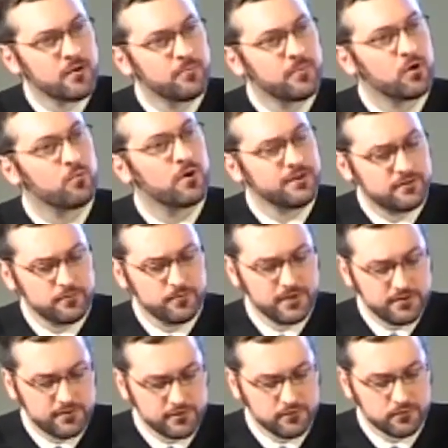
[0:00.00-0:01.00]
But what do we
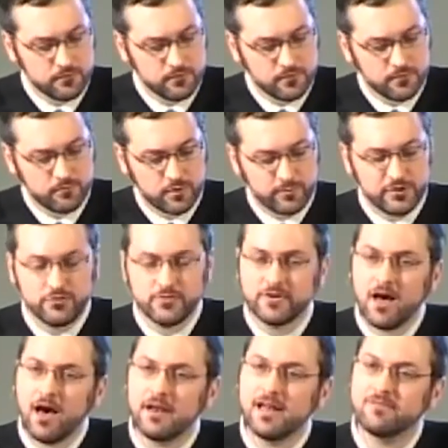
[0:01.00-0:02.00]
do when we do
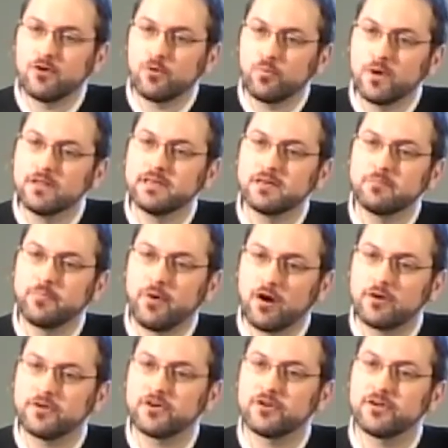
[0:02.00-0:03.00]
not have a willing
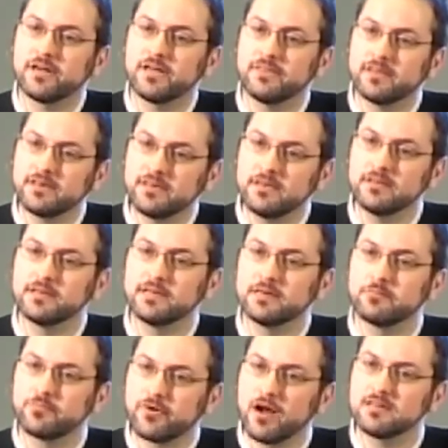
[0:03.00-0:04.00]
partner in the
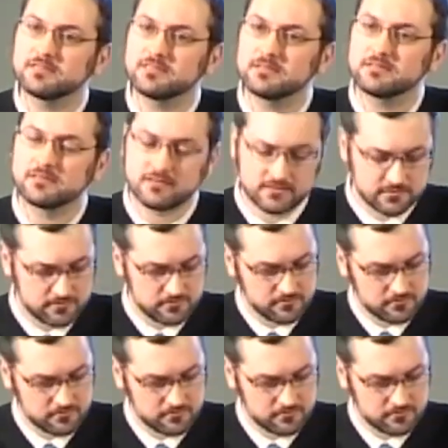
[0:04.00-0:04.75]
healing process?